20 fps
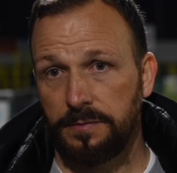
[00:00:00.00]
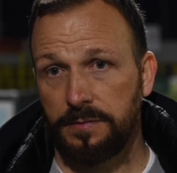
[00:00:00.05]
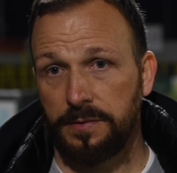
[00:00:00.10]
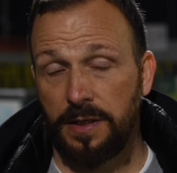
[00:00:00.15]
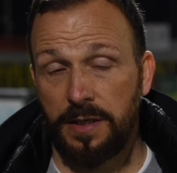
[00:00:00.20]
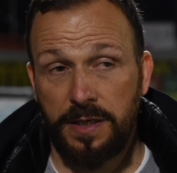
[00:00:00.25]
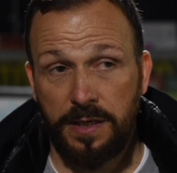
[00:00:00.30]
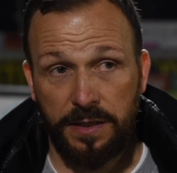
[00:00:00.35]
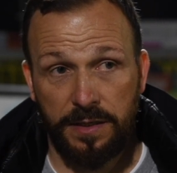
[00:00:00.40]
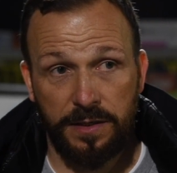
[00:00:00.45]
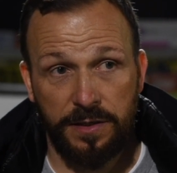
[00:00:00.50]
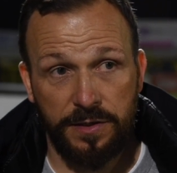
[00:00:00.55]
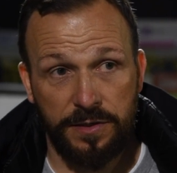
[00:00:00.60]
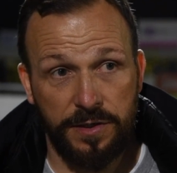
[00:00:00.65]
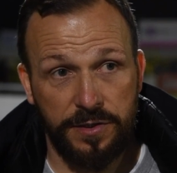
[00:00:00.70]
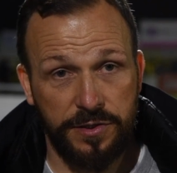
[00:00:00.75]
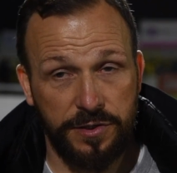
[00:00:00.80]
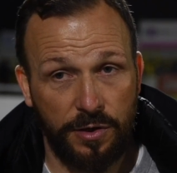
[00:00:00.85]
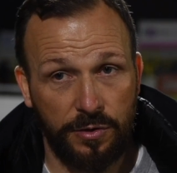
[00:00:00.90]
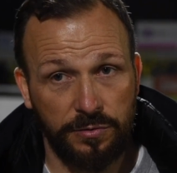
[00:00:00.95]
Yeah,
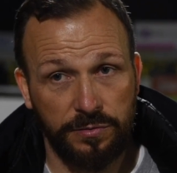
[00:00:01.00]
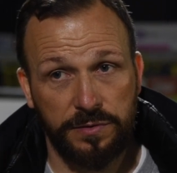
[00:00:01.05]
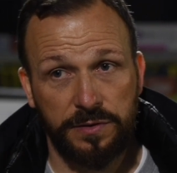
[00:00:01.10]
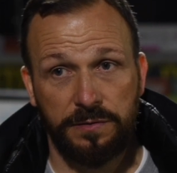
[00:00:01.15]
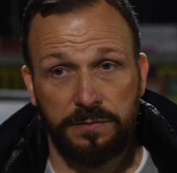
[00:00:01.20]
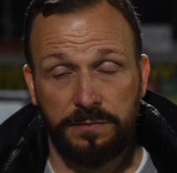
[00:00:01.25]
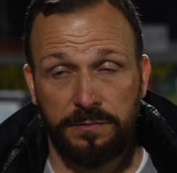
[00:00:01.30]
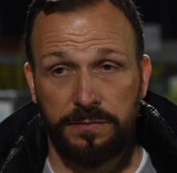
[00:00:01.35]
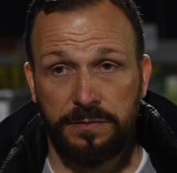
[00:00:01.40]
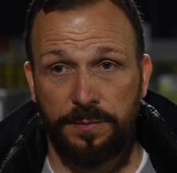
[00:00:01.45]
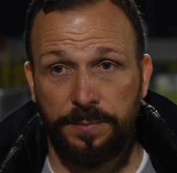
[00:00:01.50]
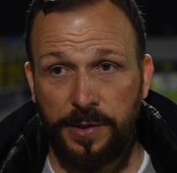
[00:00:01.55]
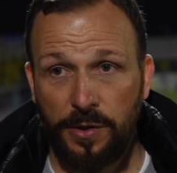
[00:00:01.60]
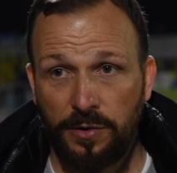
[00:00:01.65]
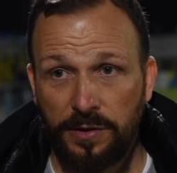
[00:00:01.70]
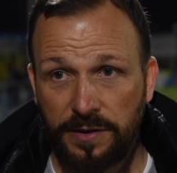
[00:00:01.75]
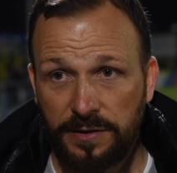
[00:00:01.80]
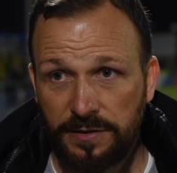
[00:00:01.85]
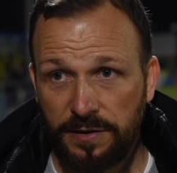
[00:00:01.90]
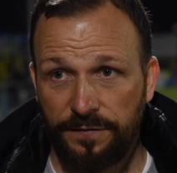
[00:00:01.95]
it shows. To be
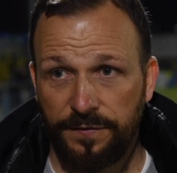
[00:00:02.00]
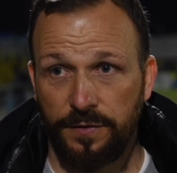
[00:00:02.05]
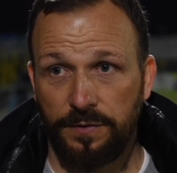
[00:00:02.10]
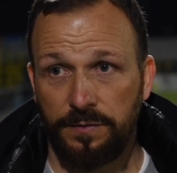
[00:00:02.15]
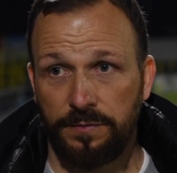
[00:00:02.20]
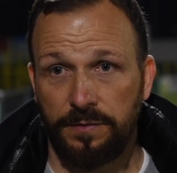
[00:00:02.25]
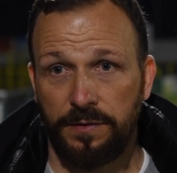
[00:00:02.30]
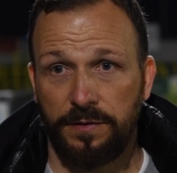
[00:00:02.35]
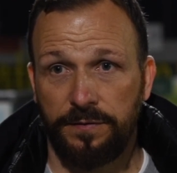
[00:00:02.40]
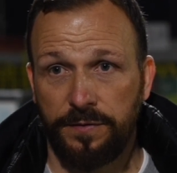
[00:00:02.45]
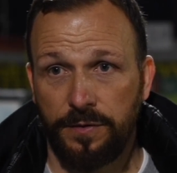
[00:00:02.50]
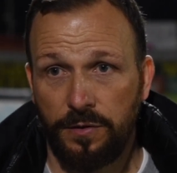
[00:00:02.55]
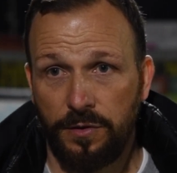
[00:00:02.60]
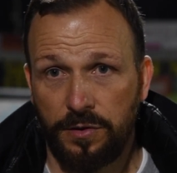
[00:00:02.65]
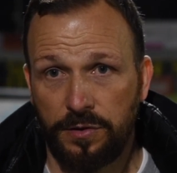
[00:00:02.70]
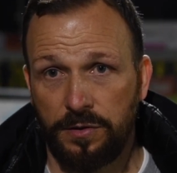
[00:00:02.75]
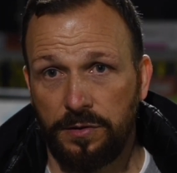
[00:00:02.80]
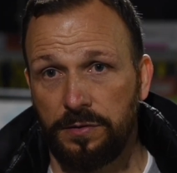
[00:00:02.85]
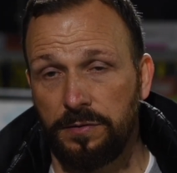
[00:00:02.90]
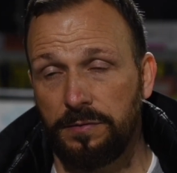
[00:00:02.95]
honest, if you
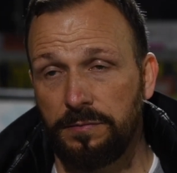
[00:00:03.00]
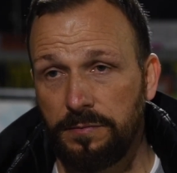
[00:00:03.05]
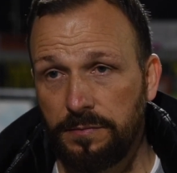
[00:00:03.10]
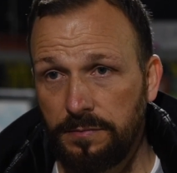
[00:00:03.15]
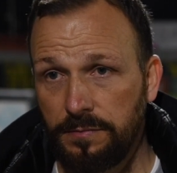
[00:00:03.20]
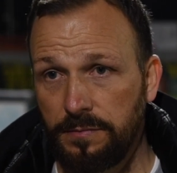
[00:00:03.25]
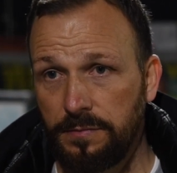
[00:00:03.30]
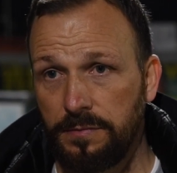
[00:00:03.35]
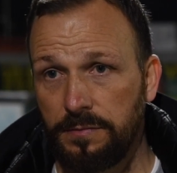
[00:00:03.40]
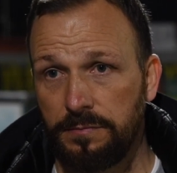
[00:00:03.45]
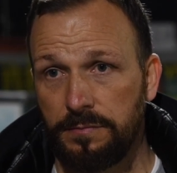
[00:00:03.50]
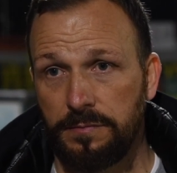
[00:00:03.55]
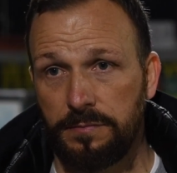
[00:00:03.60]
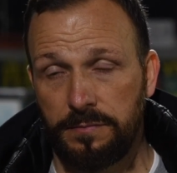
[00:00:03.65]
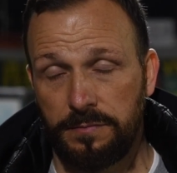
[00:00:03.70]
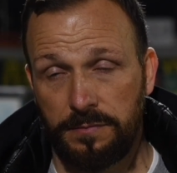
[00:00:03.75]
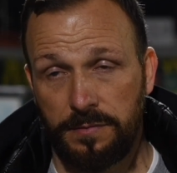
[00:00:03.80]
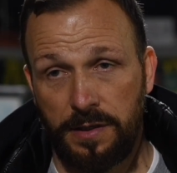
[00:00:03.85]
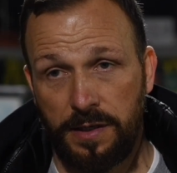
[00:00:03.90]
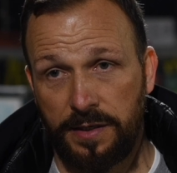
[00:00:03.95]
look at,
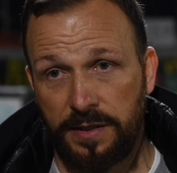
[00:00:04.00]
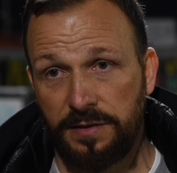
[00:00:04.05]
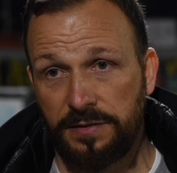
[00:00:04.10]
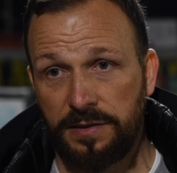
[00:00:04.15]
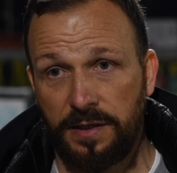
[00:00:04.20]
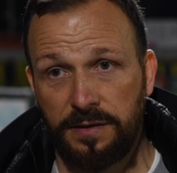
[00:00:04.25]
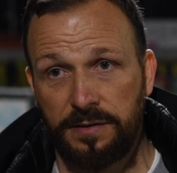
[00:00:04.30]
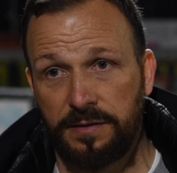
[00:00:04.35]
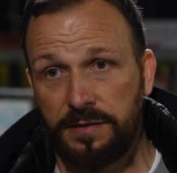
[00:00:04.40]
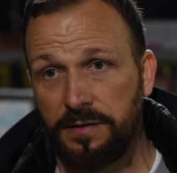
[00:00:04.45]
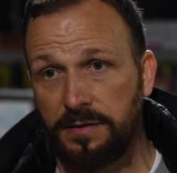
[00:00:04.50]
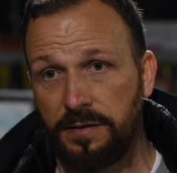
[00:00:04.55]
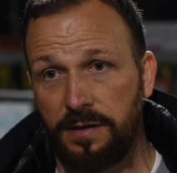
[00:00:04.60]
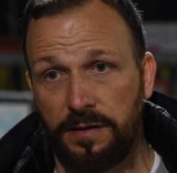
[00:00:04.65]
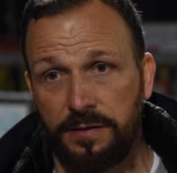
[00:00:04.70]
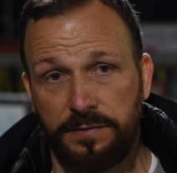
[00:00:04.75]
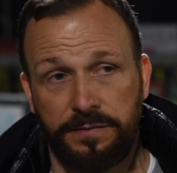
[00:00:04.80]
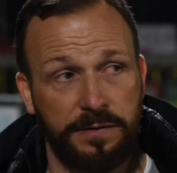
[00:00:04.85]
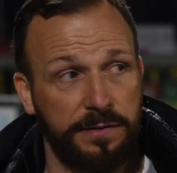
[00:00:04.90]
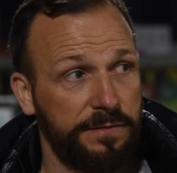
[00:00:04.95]
like you said,
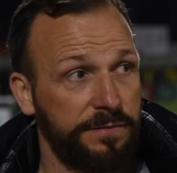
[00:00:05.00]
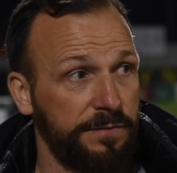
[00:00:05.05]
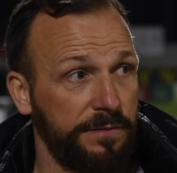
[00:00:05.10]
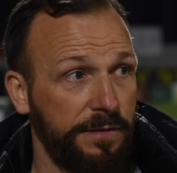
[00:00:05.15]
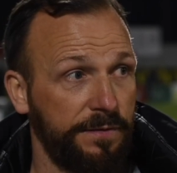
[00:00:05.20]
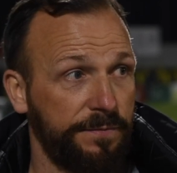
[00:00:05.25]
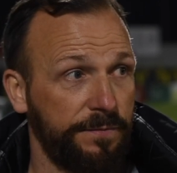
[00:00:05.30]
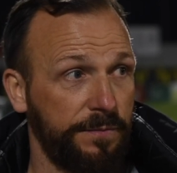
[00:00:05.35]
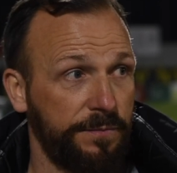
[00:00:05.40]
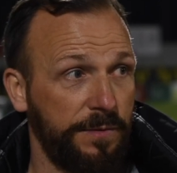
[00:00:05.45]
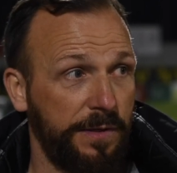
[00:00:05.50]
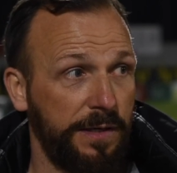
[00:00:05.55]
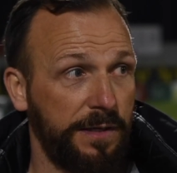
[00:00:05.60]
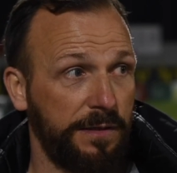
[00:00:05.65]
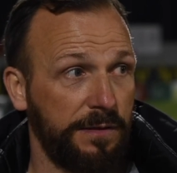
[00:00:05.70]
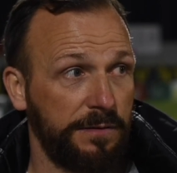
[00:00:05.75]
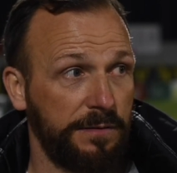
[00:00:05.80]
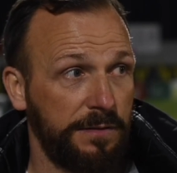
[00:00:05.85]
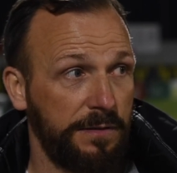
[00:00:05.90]
Dave, if we're